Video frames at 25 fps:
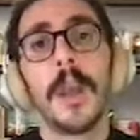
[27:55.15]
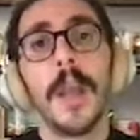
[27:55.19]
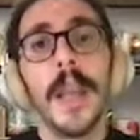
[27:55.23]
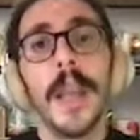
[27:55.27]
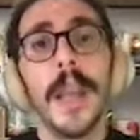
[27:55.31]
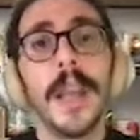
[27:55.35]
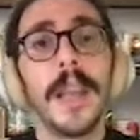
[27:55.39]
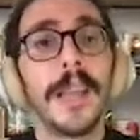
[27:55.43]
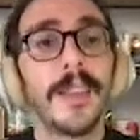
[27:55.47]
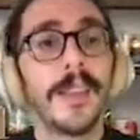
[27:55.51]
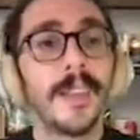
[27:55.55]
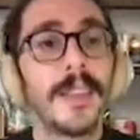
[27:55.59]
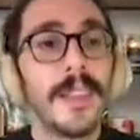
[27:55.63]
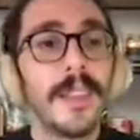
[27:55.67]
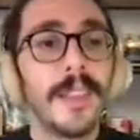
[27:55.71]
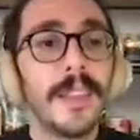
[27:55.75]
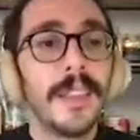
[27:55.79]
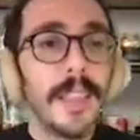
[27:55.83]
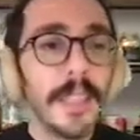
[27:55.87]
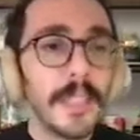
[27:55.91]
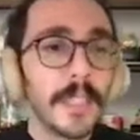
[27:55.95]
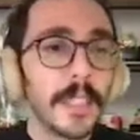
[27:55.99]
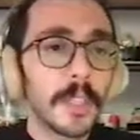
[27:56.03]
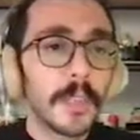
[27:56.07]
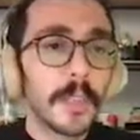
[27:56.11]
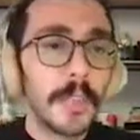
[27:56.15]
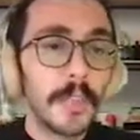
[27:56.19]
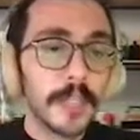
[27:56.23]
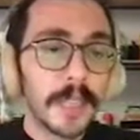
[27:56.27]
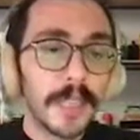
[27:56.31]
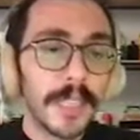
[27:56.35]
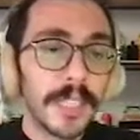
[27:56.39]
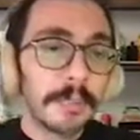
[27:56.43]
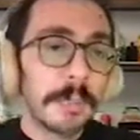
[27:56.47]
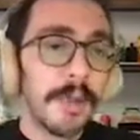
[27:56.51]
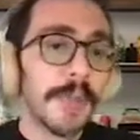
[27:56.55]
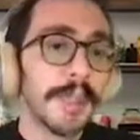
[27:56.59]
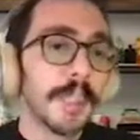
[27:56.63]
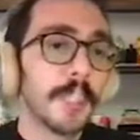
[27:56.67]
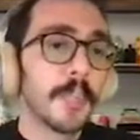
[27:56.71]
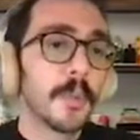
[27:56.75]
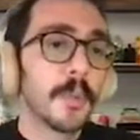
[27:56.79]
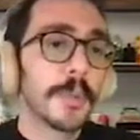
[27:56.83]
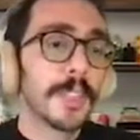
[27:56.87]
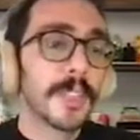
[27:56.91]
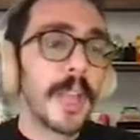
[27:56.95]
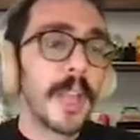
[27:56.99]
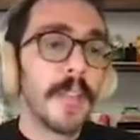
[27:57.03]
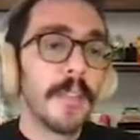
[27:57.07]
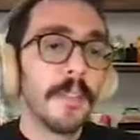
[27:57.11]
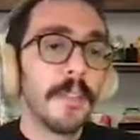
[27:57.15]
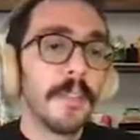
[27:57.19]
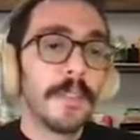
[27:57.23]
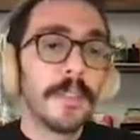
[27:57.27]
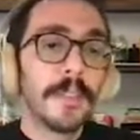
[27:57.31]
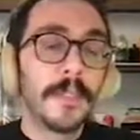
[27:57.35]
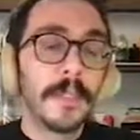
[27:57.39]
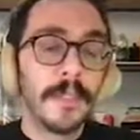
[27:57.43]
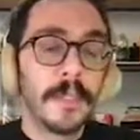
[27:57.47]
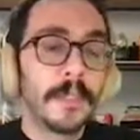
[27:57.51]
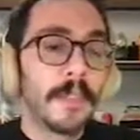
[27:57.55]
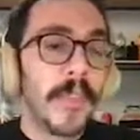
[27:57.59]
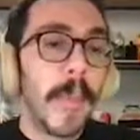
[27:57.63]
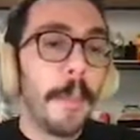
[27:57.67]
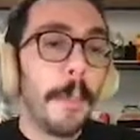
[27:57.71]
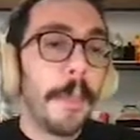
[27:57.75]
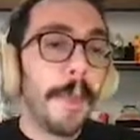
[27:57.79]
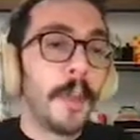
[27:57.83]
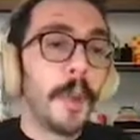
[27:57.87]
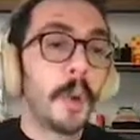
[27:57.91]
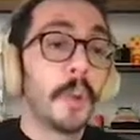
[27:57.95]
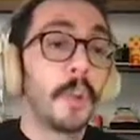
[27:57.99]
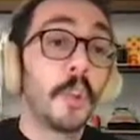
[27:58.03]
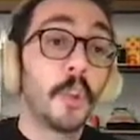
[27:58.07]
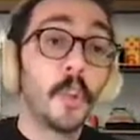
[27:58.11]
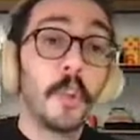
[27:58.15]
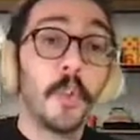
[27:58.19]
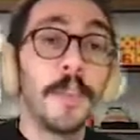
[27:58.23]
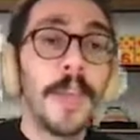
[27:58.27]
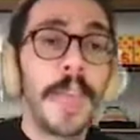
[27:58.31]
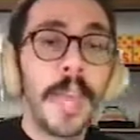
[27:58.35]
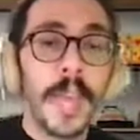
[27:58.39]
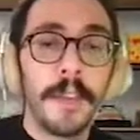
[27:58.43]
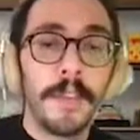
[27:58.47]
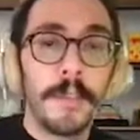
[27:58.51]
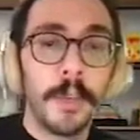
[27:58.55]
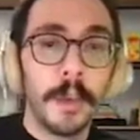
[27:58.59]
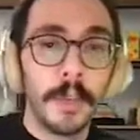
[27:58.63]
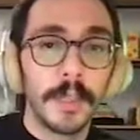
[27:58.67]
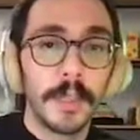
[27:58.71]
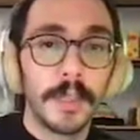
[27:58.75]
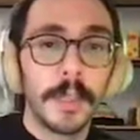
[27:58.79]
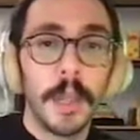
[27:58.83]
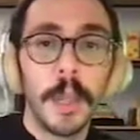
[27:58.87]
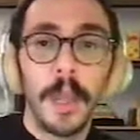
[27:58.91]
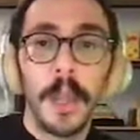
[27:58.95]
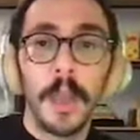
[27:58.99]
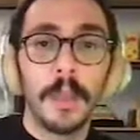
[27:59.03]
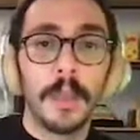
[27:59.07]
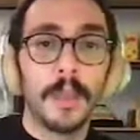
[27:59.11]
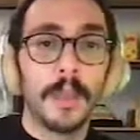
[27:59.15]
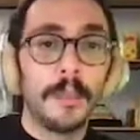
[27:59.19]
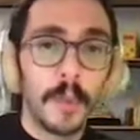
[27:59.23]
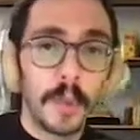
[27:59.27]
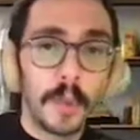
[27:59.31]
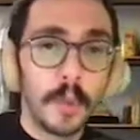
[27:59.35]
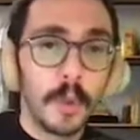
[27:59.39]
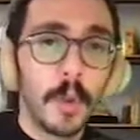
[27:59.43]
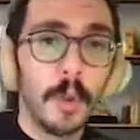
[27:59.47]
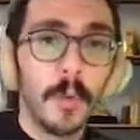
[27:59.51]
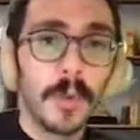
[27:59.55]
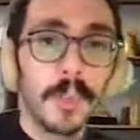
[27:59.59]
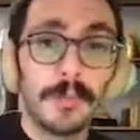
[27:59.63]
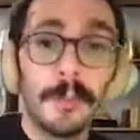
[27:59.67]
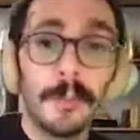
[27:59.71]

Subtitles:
And this message was kind of tapping on two behaviors. The first one was